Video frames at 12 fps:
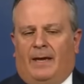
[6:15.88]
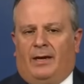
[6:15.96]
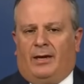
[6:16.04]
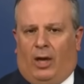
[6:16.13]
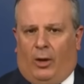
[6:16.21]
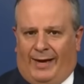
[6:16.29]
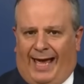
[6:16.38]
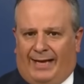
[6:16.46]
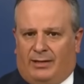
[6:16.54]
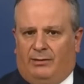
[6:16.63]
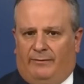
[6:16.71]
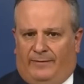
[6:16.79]
COGAT
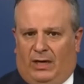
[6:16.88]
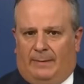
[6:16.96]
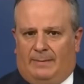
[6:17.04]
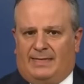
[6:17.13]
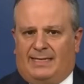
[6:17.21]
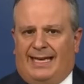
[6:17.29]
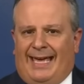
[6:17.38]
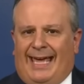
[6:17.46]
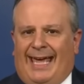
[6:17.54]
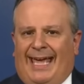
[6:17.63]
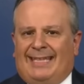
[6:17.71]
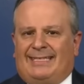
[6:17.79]
confirms
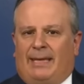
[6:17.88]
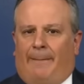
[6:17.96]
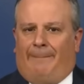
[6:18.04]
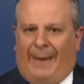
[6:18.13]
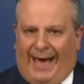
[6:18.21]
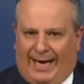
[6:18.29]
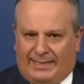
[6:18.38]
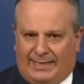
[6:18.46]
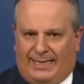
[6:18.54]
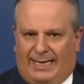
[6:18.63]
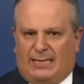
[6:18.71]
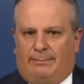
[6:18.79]
it's a bad
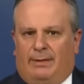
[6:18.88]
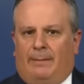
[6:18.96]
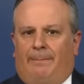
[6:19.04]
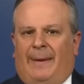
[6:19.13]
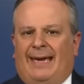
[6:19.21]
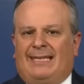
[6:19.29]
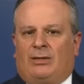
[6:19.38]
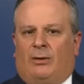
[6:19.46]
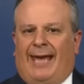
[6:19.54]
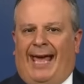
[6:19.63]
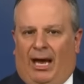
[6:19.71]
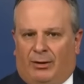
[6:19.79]
assessment based
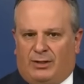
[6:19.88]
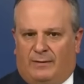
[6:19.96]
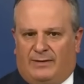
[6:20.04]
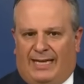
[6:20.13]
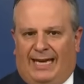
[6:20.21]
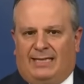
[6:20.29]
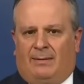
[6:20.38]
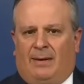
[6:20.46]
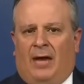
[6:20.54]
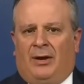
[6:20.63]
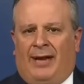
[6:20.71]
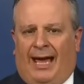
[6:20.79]
on out of date
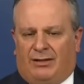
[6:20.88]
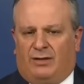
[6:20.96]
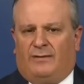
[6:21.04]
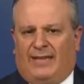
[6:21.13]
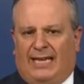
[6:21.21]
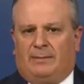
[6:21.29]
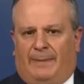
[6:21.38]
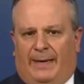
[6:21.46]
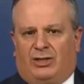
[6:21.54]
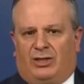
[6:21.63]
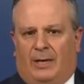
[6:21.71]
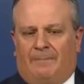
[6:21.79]
and an out of date
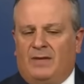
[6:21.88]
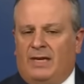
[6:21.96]
picture.